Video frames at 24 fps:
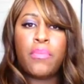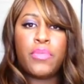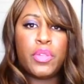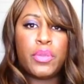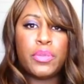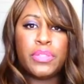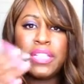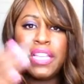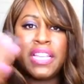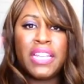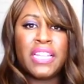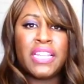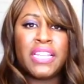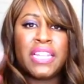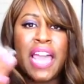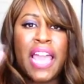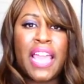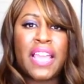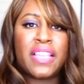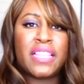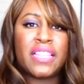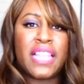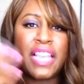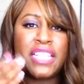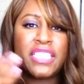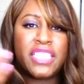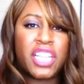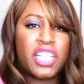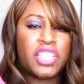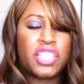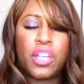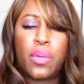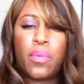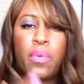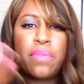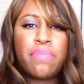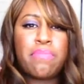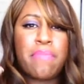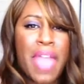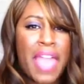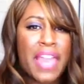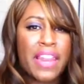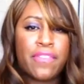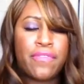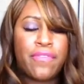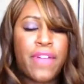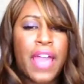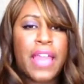use any like touch up with
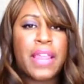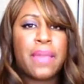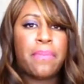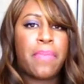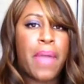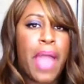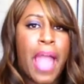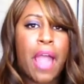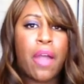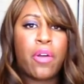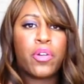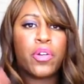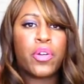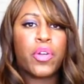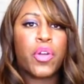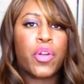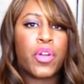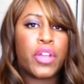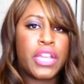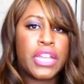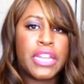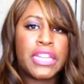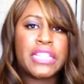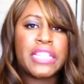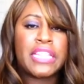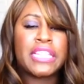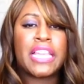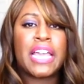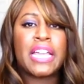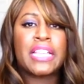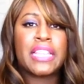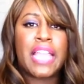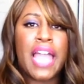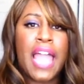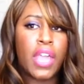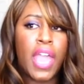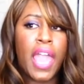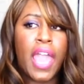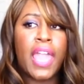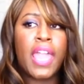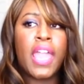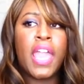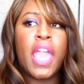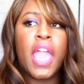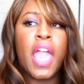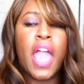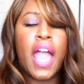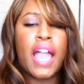mattifying powder or anything like that.
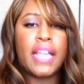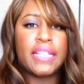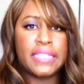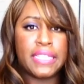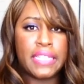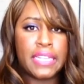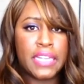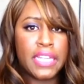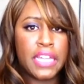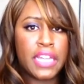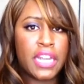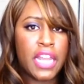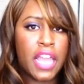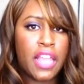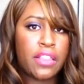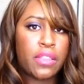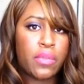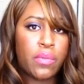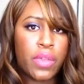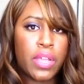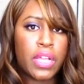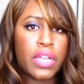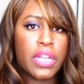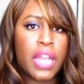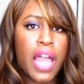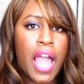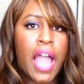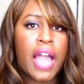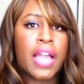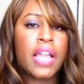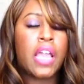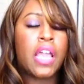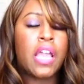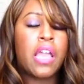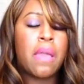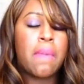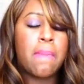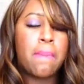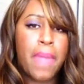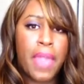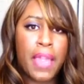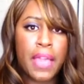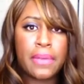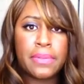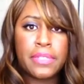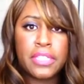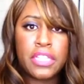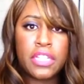Okay, I did it again at 3 o'clock.
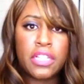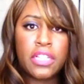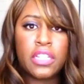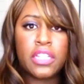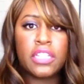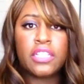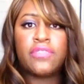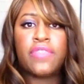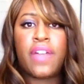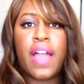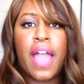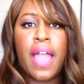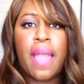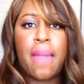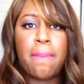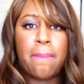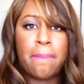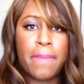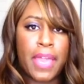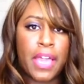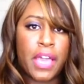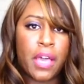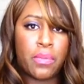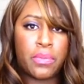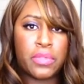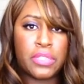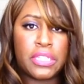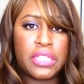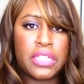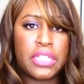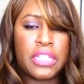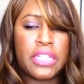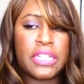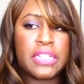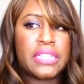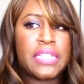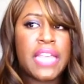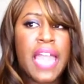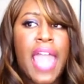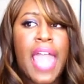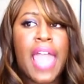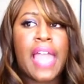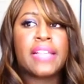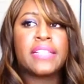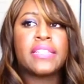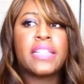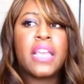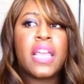Makeup still looks fine. Makeup was still
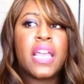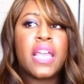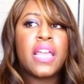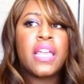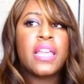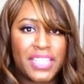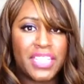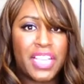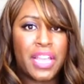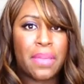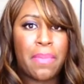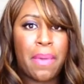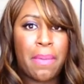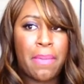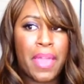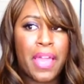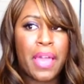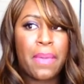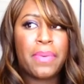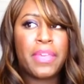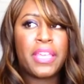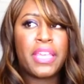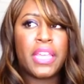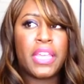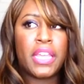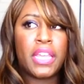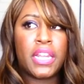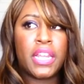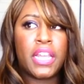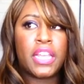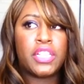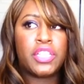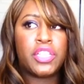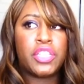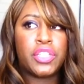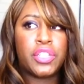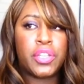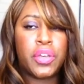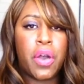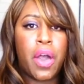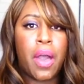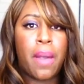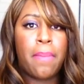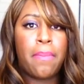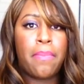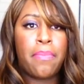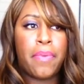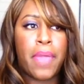intact. I checked my makeup again until
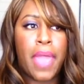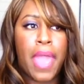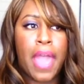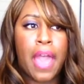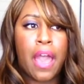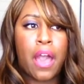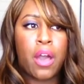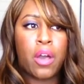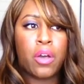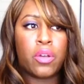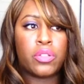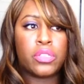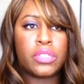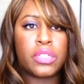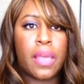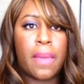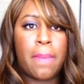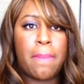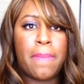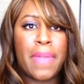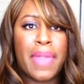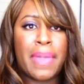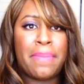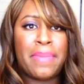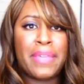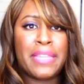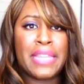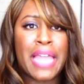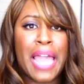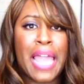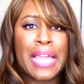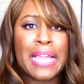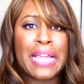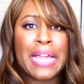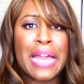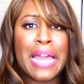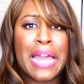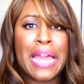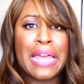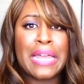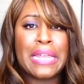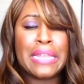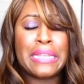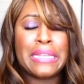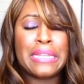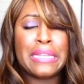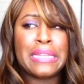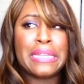about maybe like
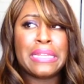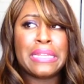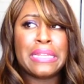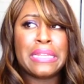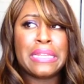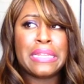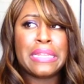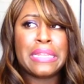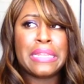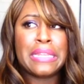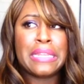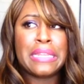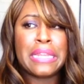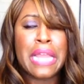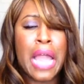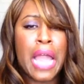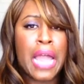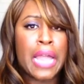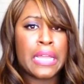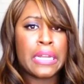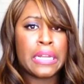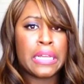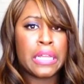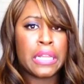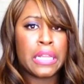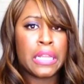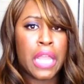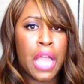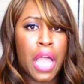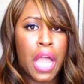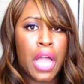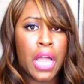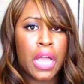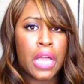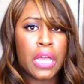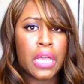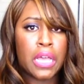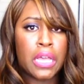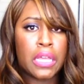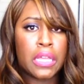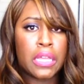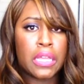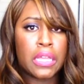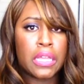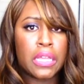9 o'clock.